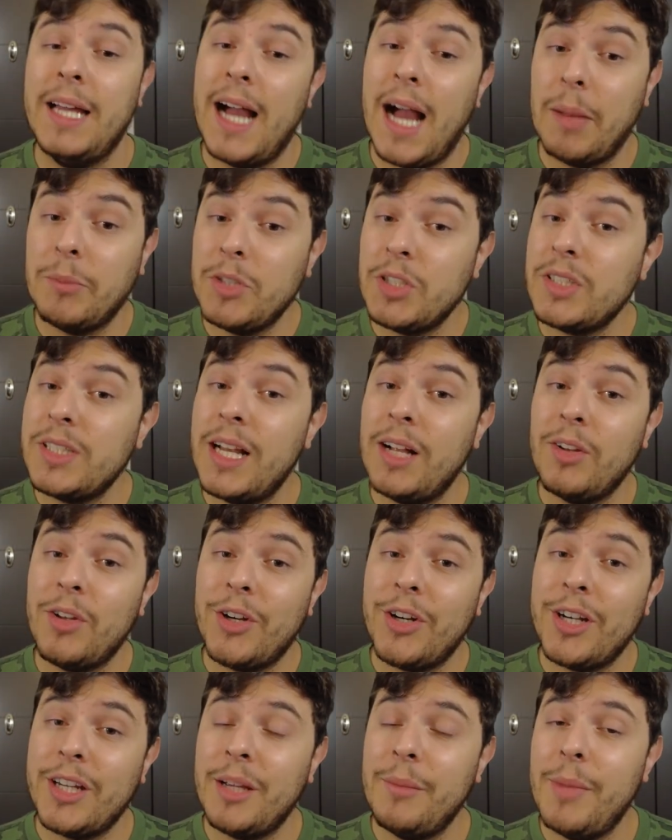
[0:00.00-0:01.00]
I'm just now
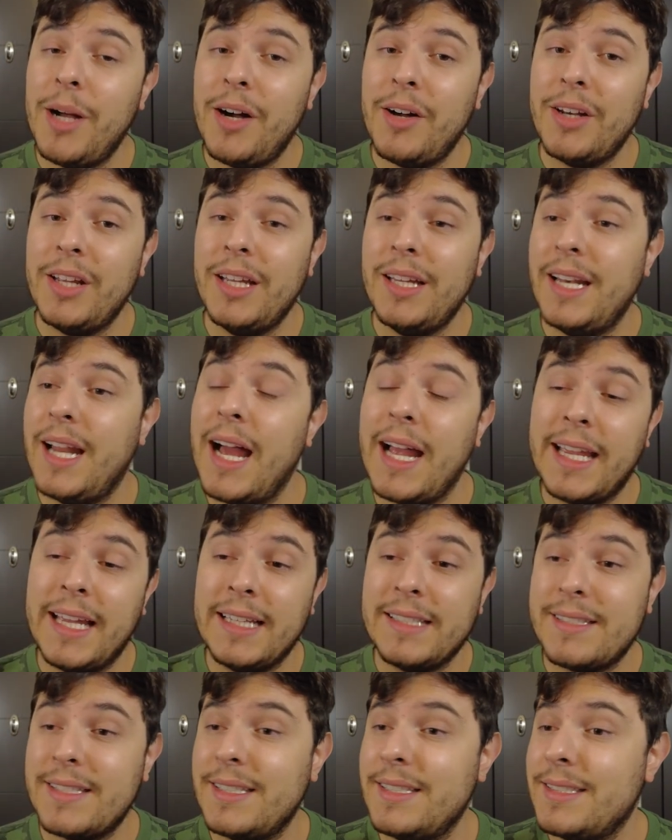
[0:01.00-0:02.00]
learning about it. I
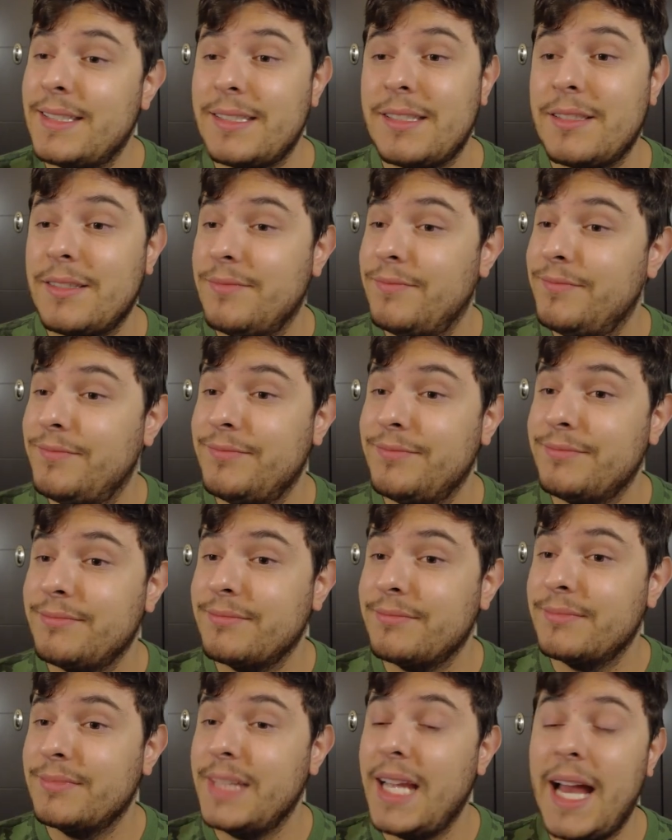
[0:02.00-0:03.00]
guess it's
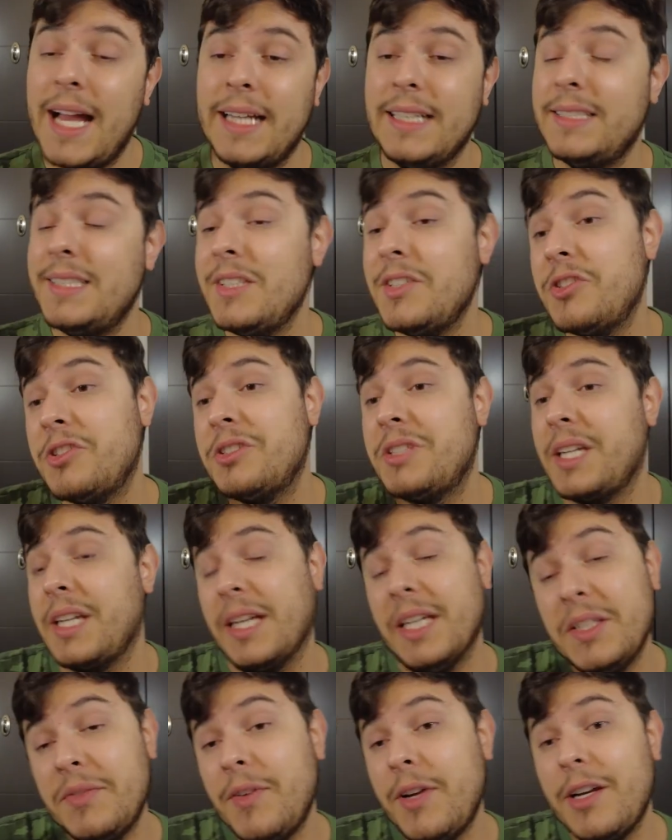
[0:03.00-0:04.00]
yeah, it's
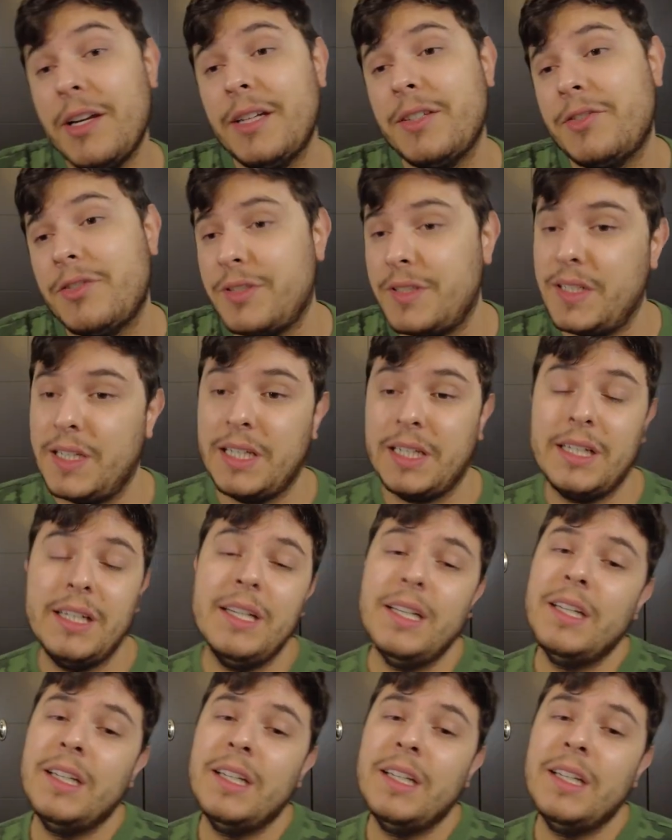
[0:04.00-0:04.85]
interesting. It's very interesting.